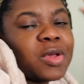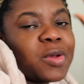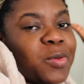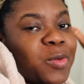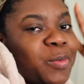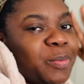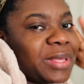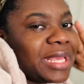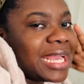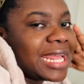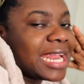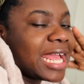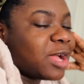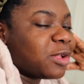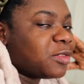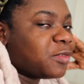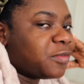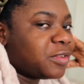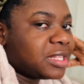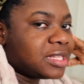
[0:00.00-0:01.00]
We'll pick an
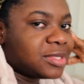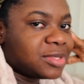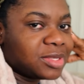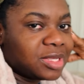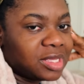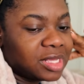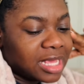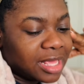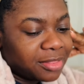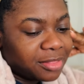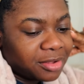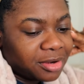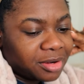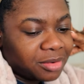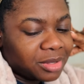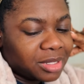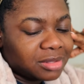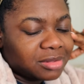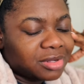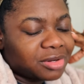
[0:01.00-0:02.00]
outfit together.
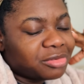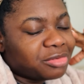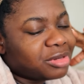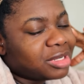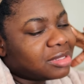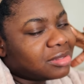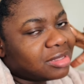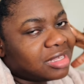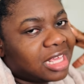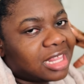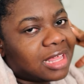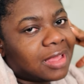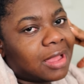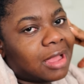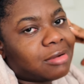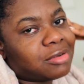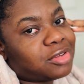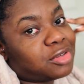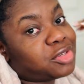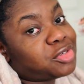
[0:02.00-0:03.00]
Well, not really together,
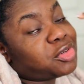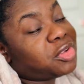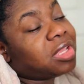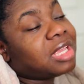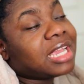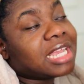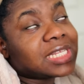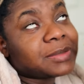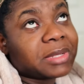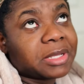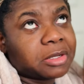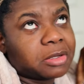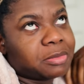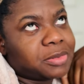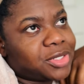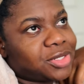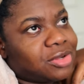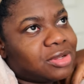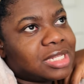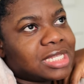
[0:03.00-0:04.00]
I'll just show you guys my
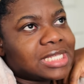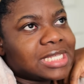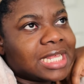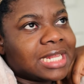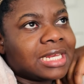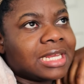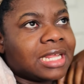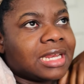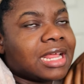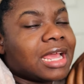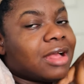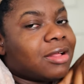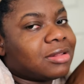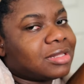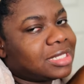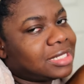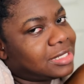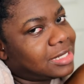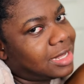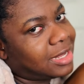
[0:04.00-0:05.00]
options and then I'll
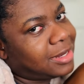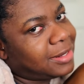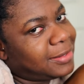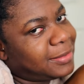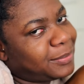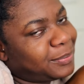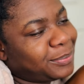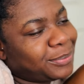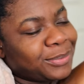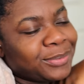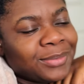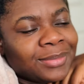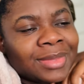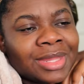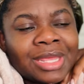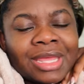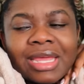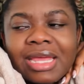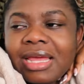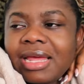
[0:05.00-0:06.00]
decide.
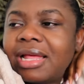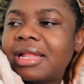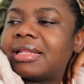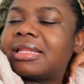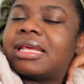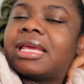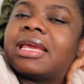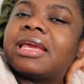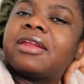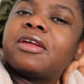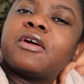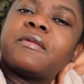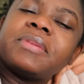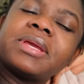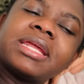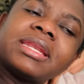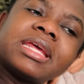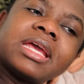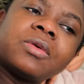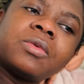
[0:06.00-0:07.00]
And then hubby
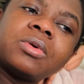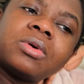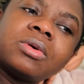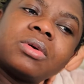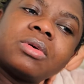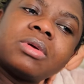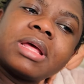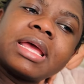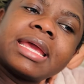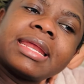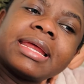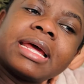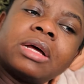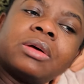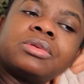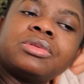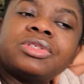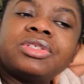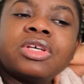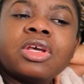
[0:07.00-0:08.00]
and I will head
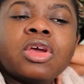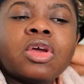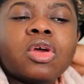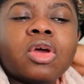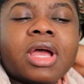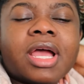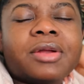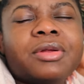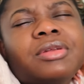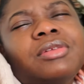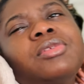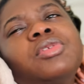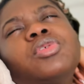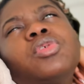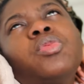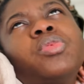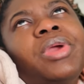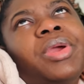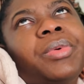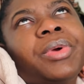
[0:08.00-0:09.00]
out. I don't know
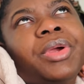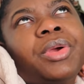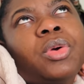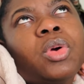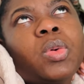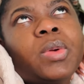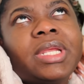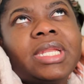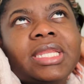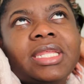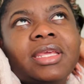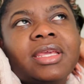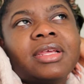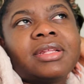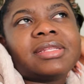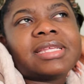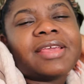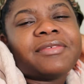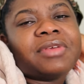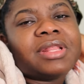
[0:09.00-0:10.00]
where we're going yet.
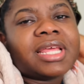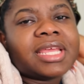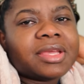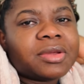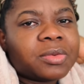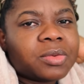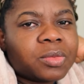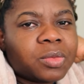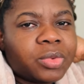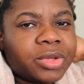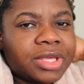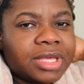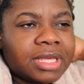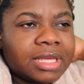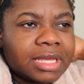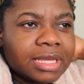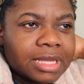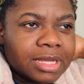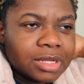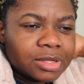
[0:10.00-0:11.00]
I feel like we
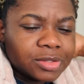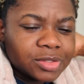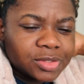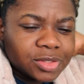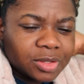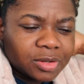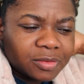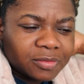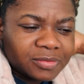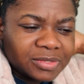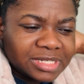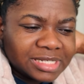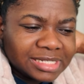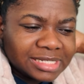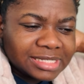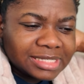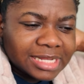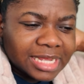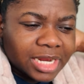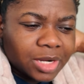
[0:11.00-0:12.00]
sort of
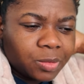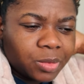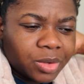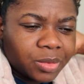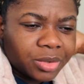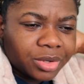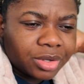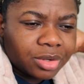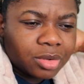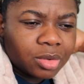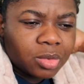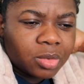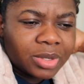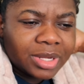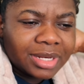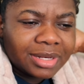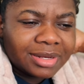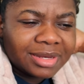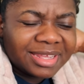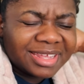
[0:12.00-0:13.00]
decide where we're
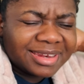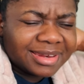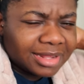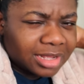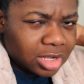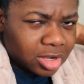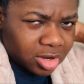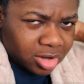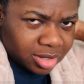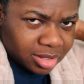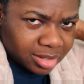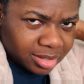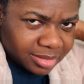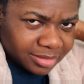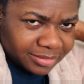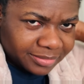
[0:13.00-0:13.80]
going in the car.